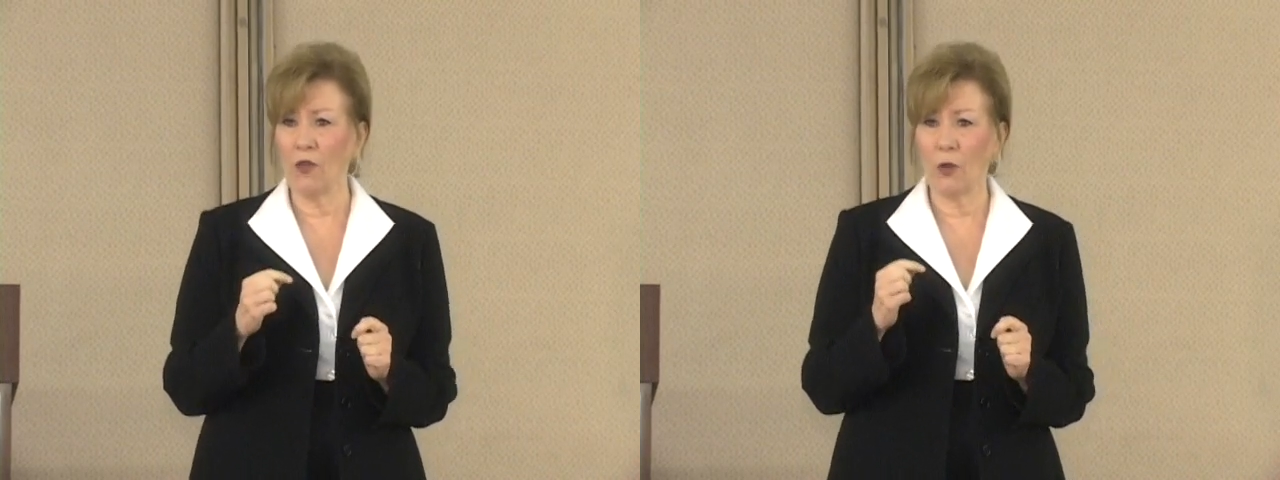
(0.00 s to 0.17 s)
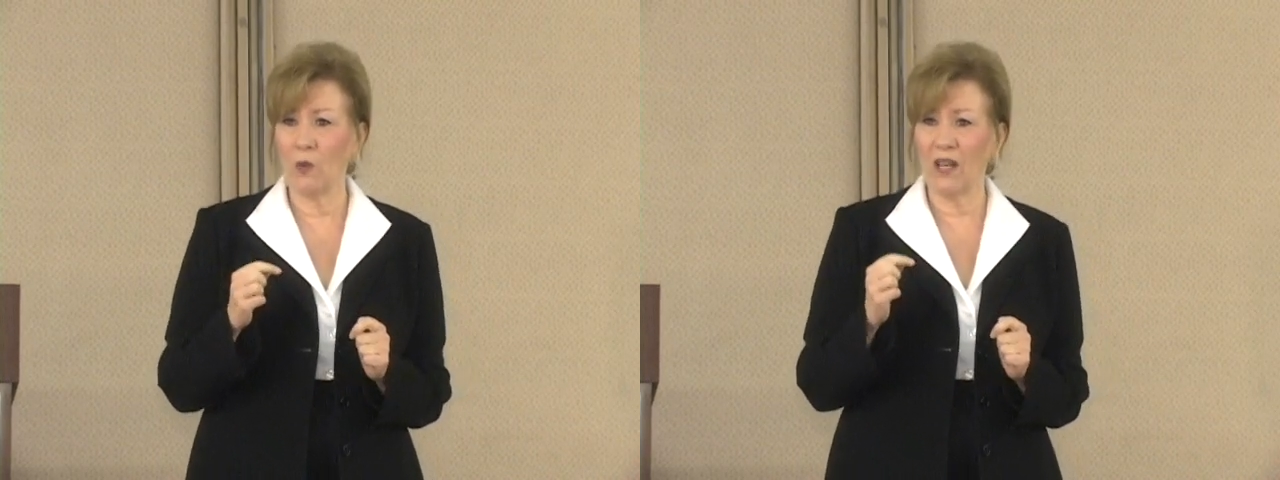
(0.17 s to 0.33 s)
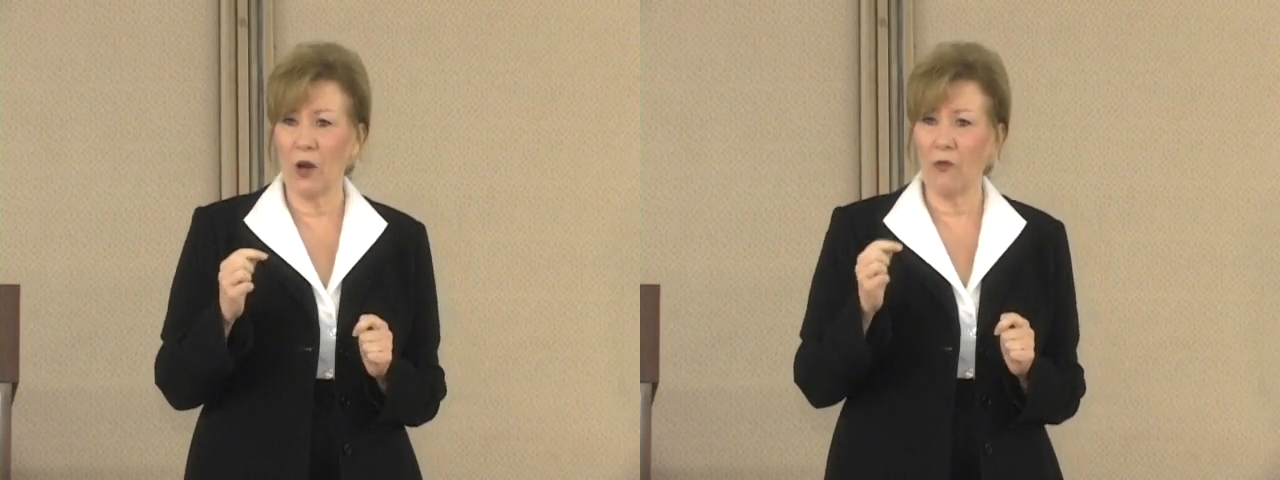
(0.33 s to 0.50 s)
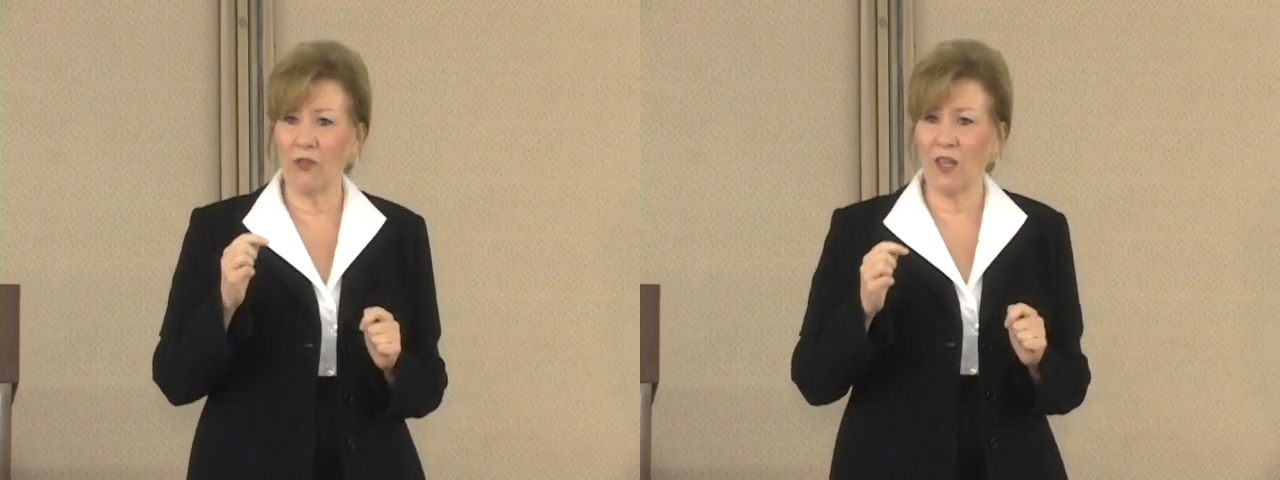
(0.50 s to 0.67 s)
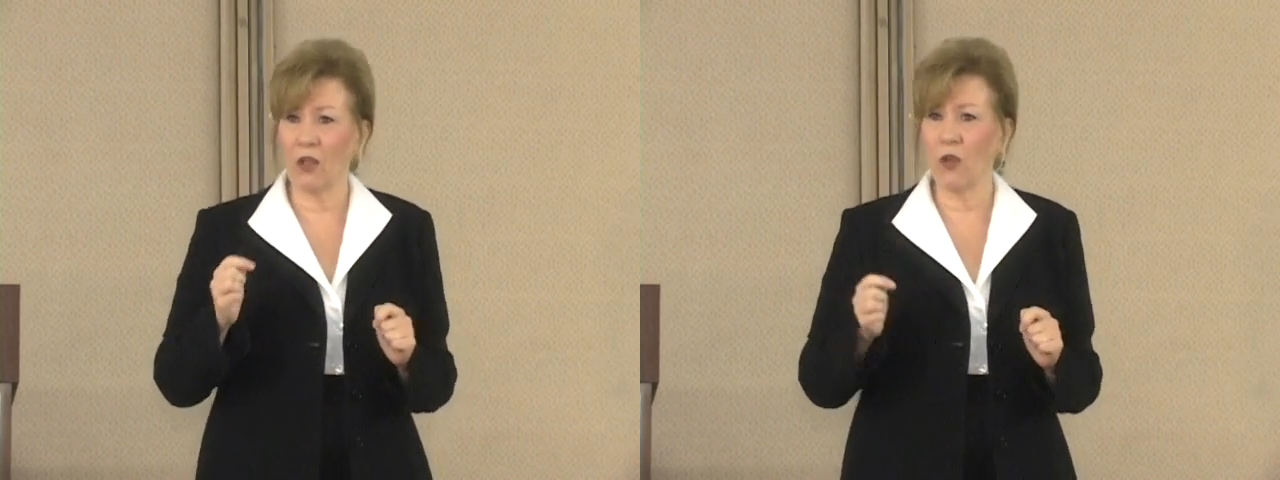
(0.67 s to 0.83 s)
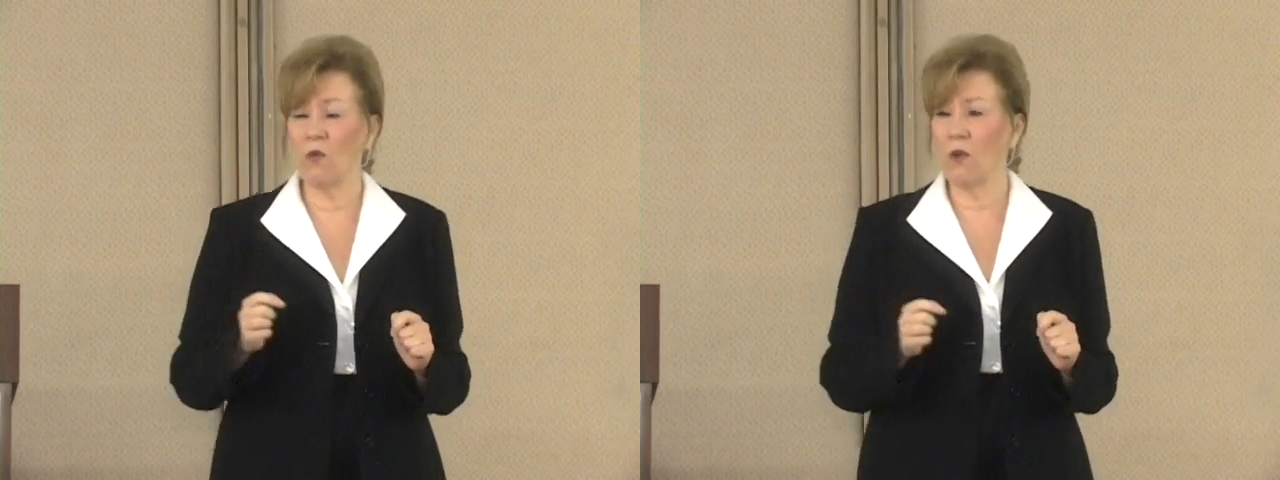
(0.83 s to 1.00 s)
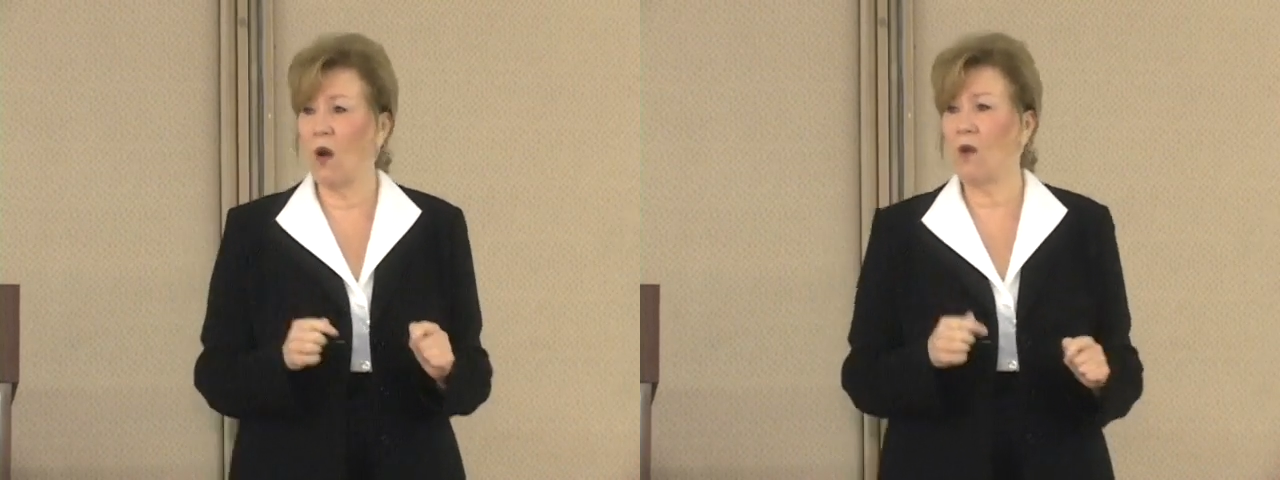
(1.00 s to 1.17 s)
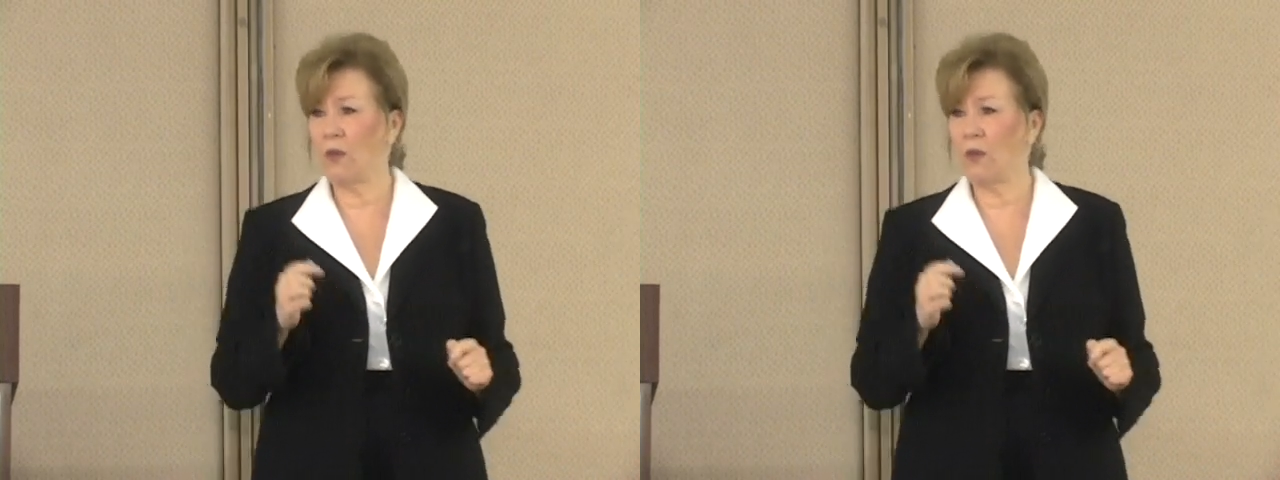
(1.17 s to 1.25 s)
that we don't think you know,